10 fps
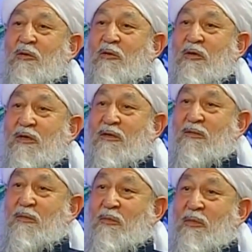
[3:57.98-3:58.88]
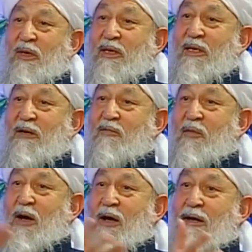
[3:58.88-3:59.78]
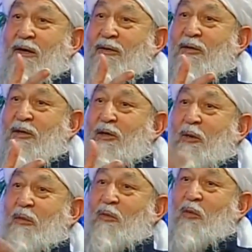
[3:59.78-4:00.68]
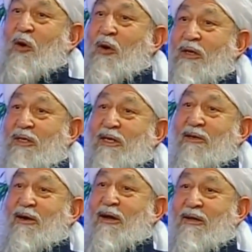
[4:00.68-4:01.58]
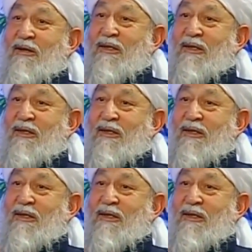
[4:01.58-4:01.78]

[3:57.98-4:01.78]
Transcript: So this burning of fire, this atomic war, etc.,